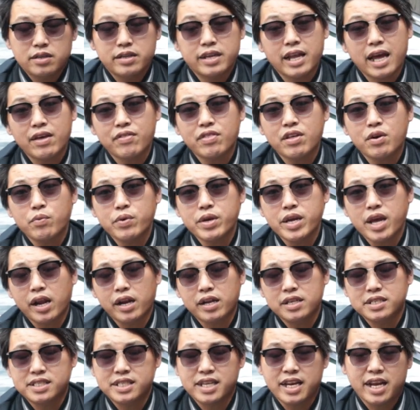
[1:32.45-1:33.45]
Now that we
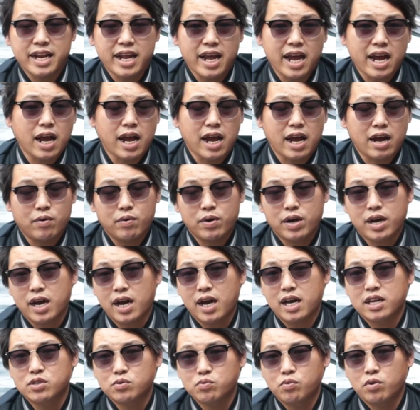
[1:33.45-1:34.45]
understand how our
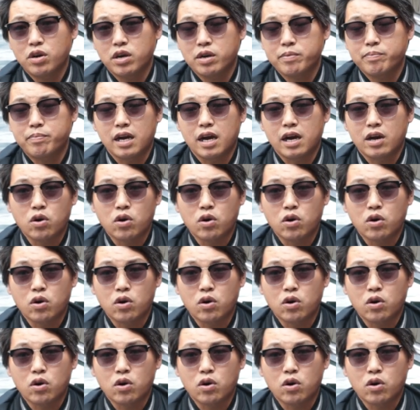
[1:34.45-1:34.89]
cars work